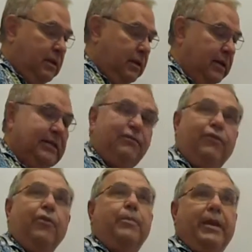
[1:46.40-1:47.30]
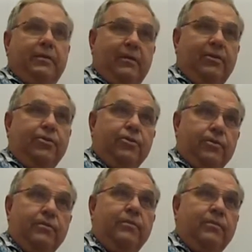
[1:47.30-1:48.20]
That's a very bad thing to do.
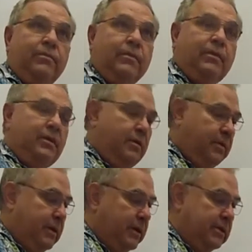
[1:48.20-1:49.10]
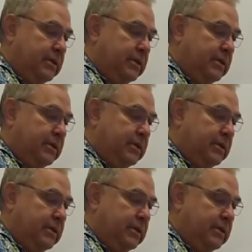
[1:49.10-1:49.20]
Because